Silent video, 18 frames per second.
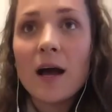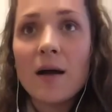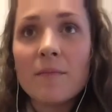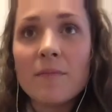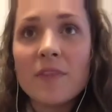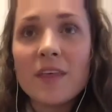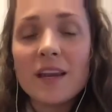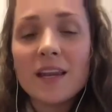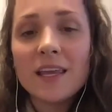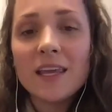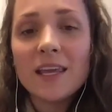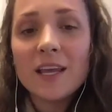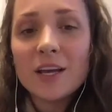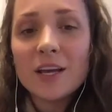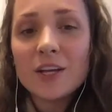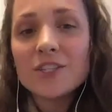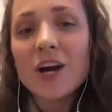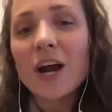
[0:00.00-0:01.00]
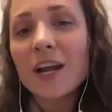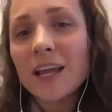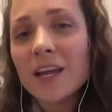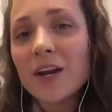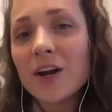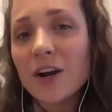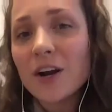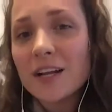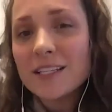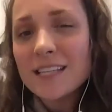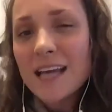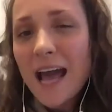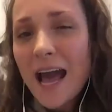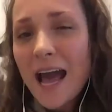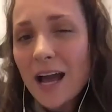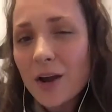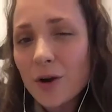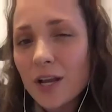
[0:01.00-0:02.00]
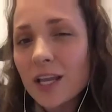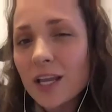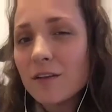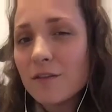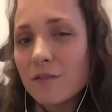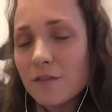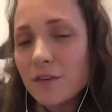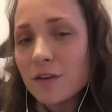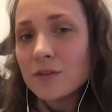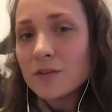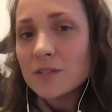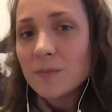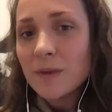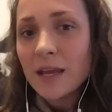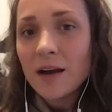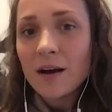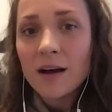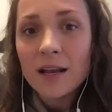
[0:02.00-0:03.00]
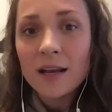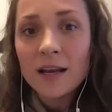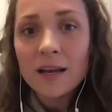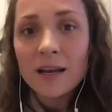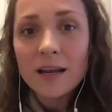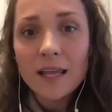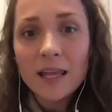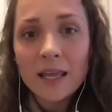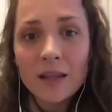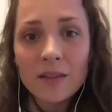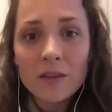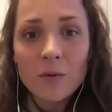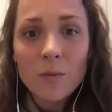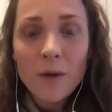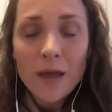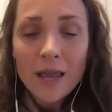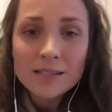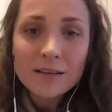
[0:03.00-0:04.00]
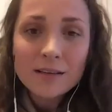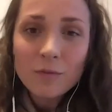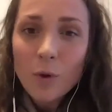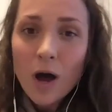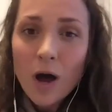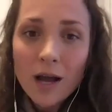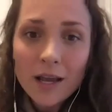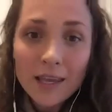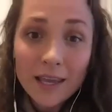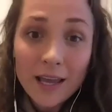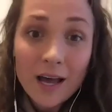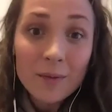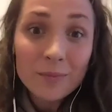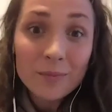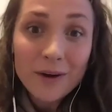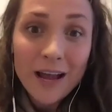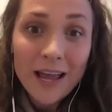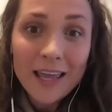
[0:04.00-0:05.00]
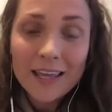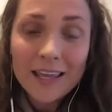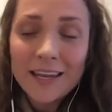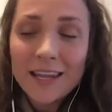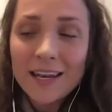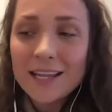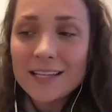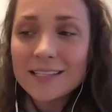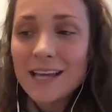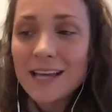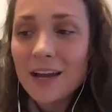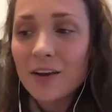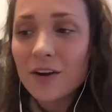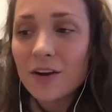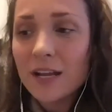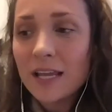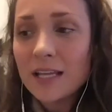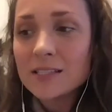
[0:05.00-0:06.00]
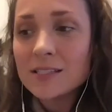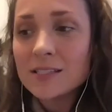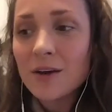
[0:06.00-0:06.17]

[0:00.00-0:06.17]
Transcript: um, that he could target or attack or confuse me on in the ways of walking upright and in integrity.